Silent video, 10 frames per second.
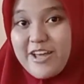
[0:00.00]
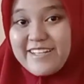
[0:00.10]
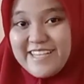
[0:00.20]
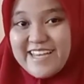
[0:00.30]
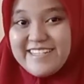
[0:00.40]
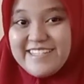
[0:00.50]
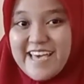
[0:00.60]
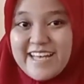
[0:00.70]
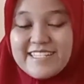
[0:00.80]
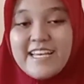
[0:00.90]
tense.
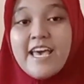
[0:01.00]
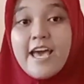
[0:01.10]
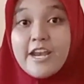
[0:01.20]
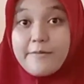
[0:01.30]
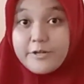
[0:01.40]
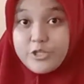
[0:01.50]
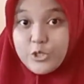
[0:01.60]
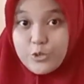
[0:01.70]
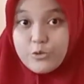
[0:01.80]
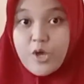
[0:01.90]
Number
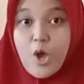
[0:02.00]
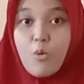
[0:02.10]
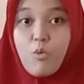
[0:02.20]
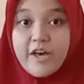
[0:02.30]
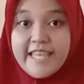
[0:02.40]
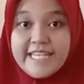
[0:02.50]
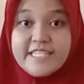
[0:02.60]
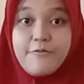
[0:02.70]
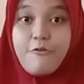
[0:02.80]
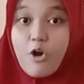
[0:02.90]
2, what is
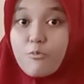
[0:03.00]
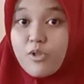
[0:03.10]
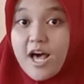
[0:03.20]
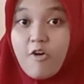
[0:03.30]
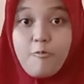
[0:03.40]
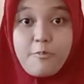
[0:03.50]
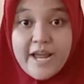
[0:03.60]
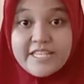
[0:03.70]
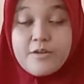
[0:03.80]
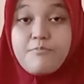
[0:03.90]
the formula of
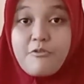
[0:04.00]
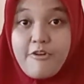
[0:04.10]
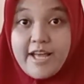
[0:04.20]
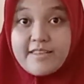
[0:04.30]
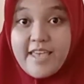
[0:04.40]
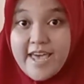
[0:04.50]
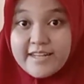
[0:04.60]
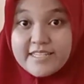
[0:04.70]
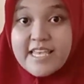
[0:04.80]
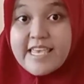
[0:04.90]
present perfect
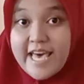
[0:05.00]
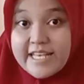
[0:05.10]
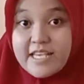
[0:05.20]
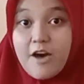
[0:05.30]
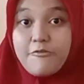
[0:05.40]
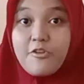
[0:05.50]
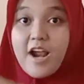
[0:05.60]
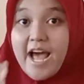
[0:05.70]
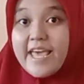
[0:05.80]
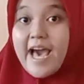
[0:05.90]
tense? Yes, after
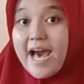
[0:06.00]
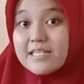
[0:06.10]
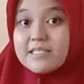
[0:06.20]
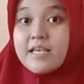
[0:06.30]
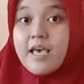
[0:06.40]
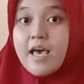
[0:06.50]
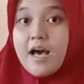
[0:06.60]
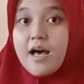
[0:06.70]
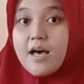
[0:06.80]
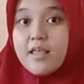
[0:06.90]
I ask
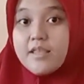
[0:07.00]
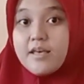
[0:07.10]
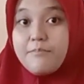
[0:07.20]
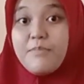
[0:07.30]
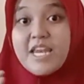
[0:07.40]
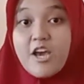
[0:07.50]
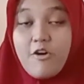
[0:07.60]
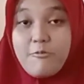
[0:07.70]
the meaning of